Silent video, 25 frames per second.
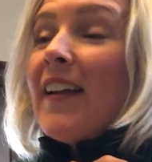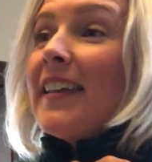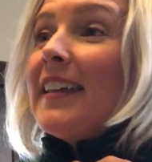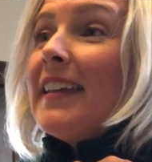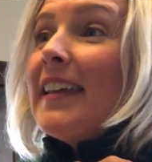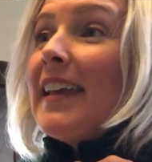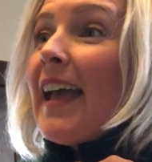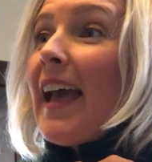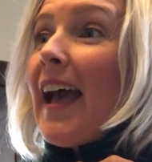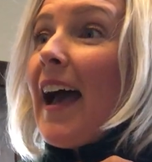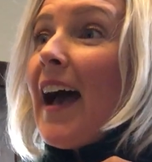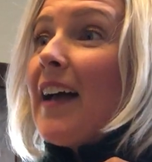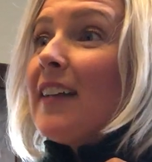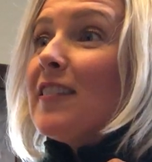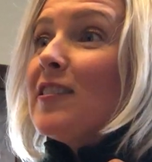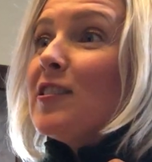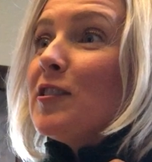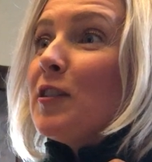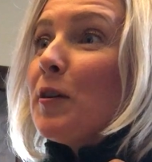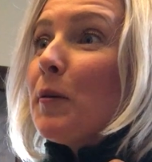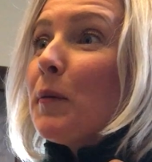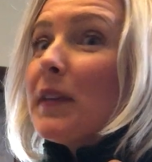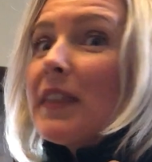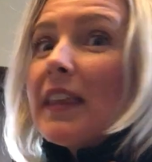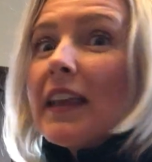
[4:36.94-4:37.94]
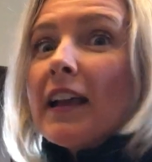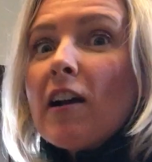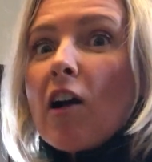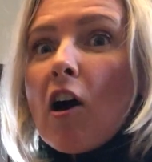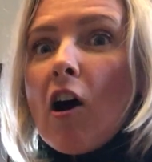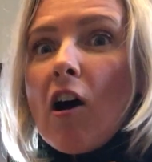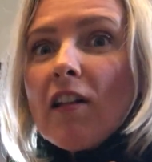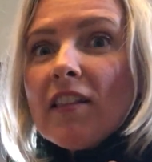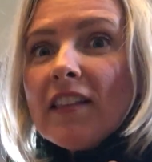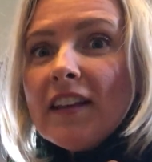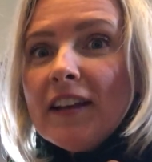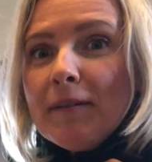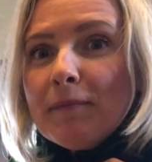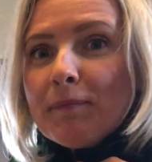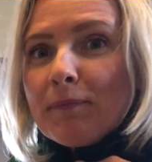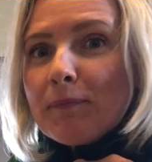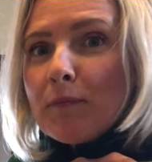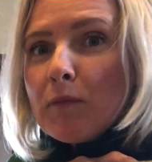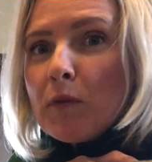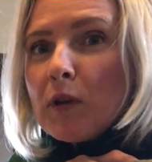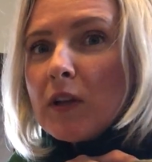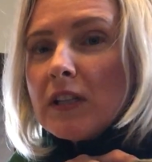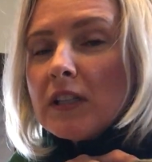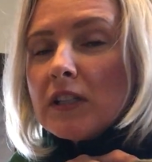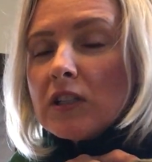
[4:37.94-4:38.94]
Yeah, do you know what they call it
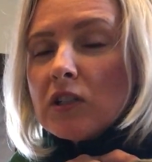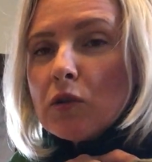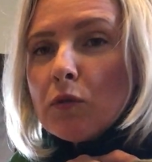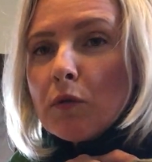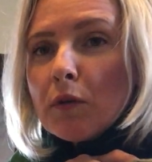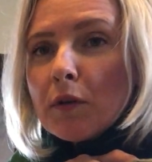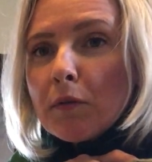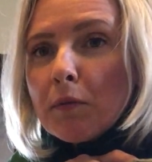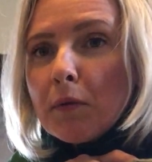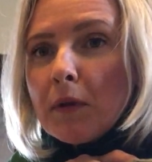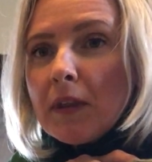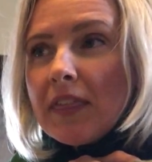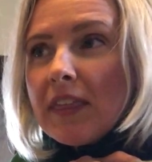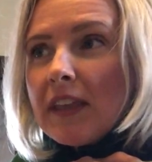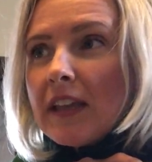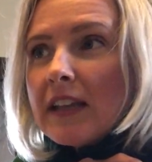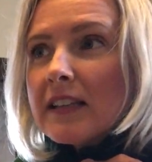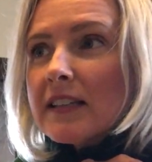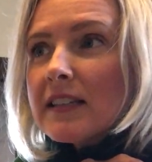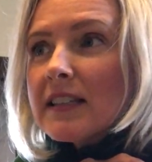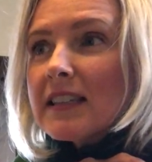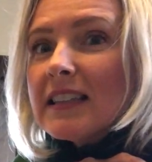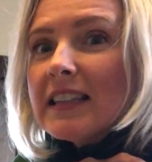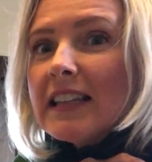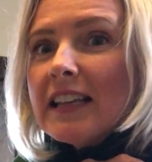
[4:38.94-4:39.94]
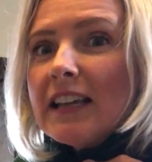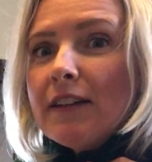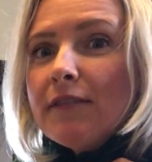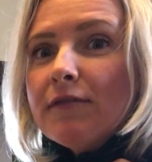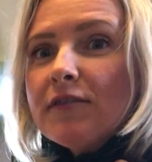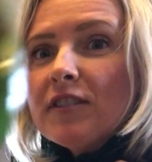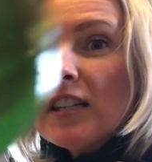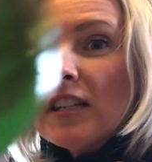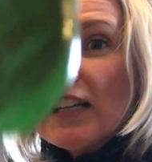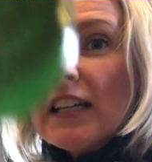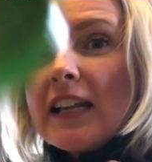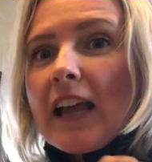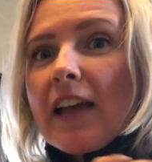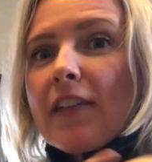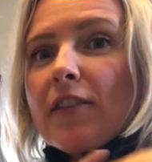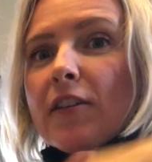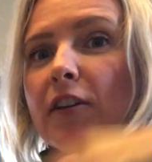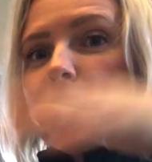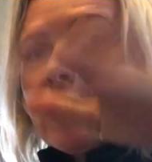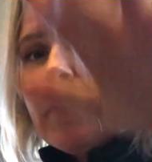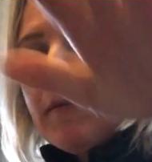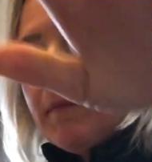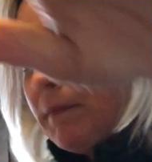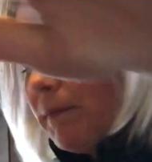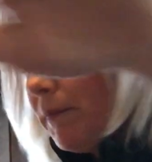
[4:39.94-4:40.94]
when 2 or 3 things live
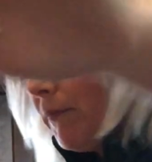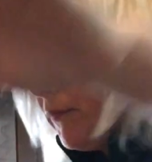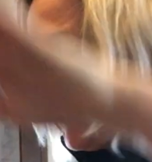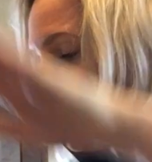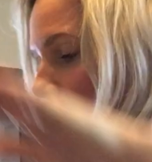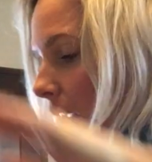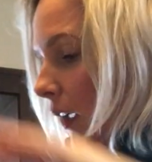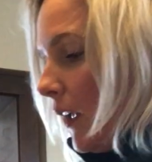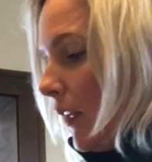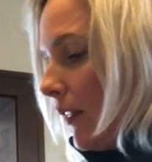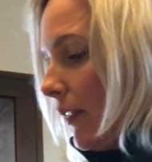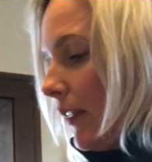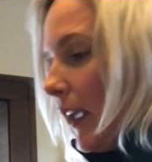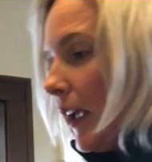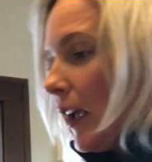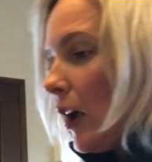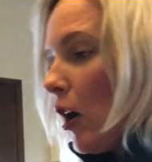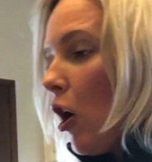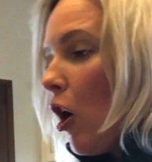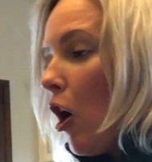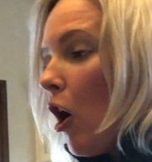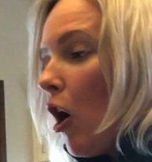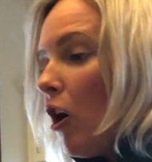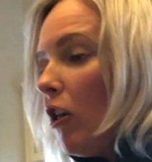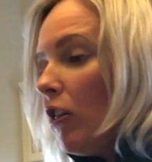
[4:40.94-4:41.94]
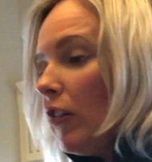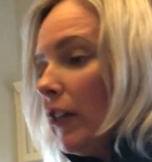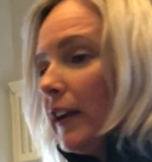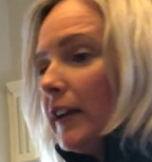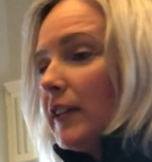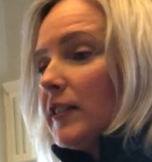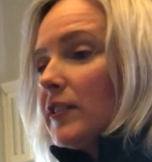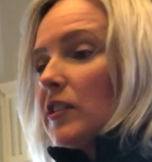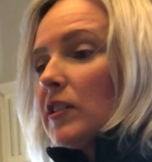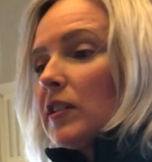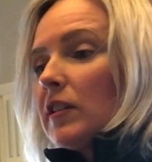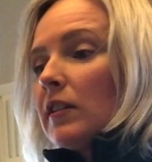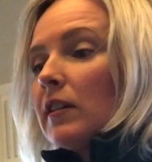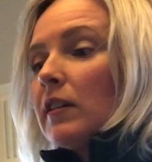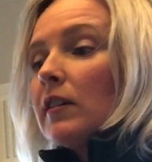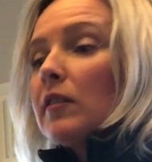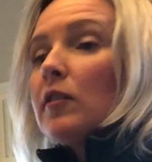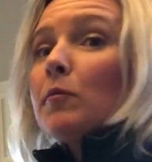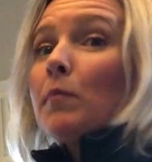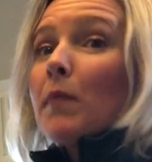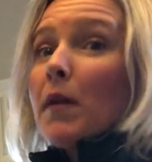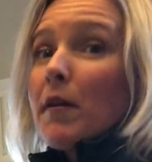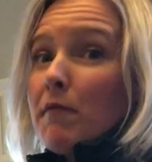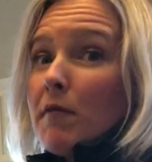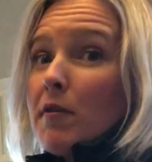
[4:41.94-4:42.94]
together? They call it,
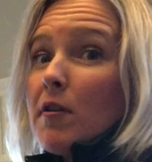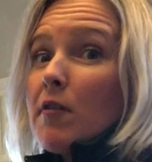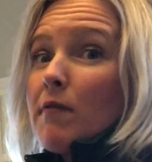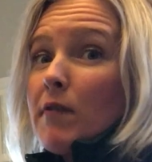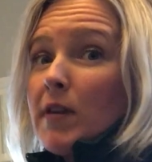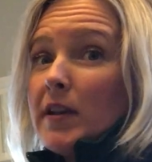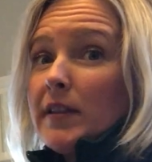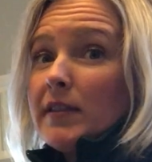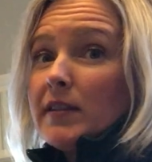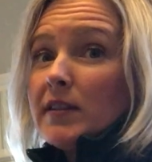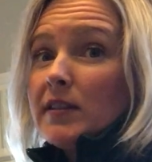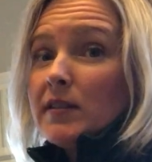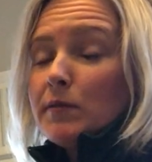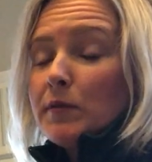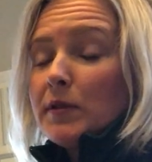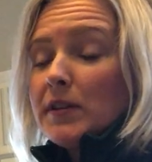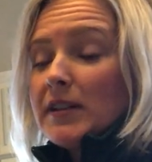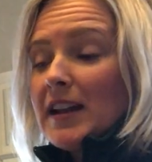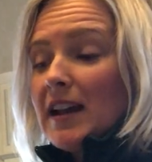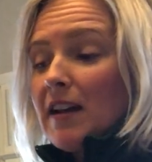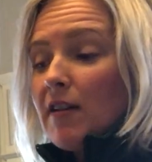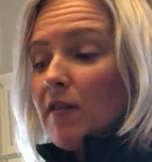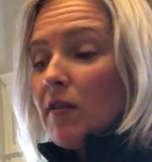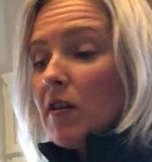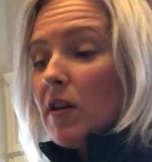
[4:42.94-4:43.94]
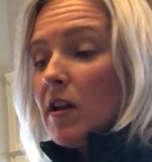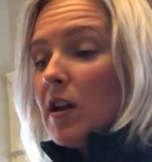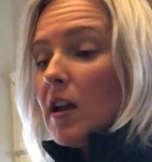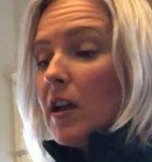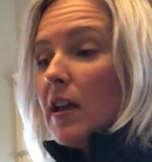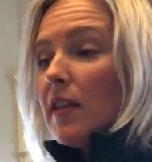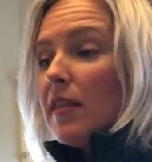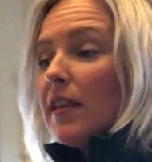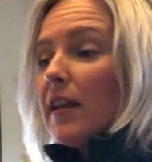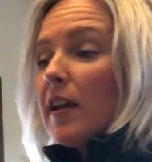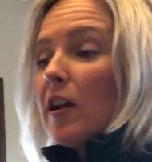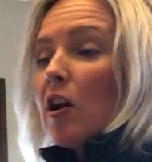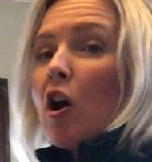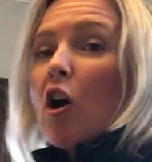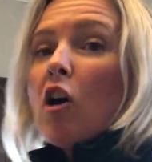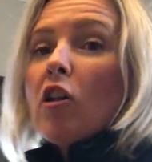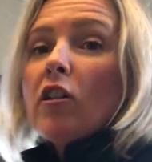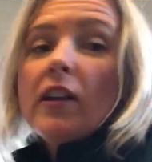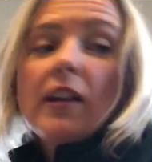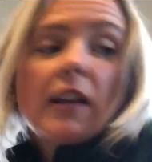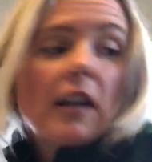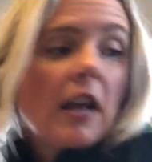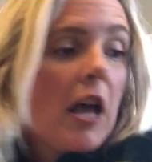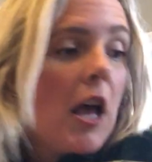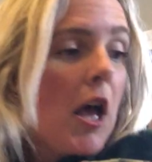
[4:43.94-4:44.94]
you might want to write this one down. They call
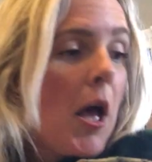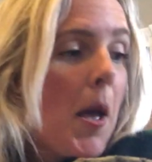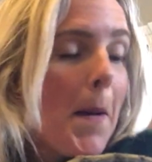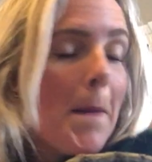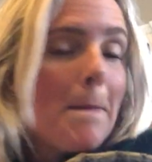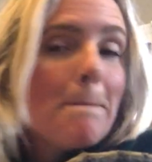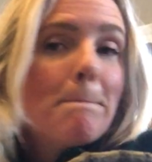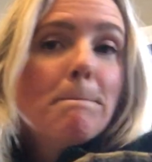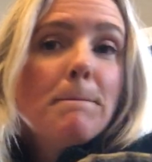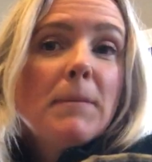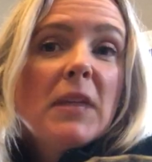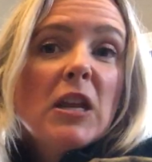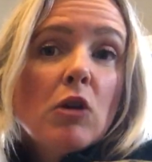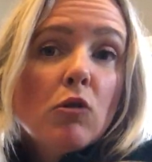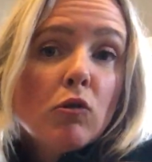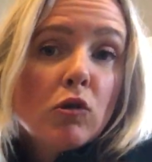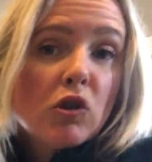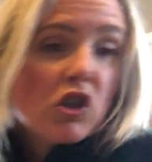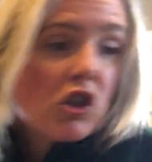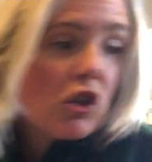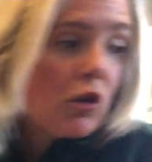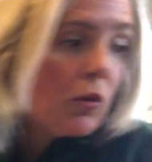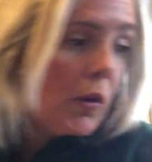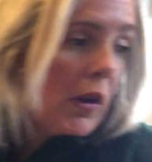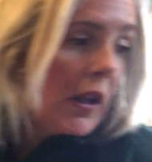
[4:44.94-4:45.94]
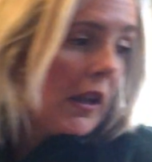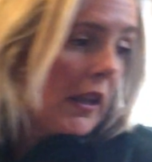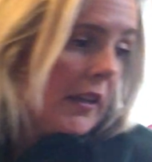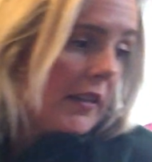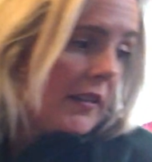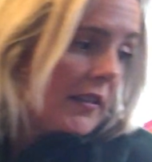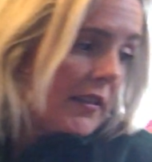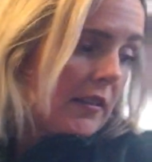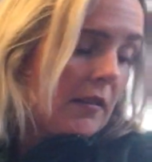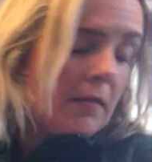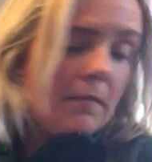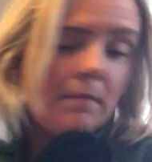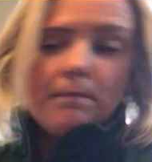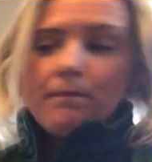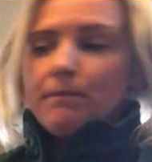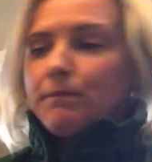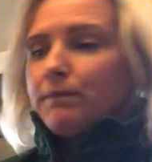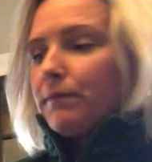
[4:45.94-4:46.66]
it mutualism.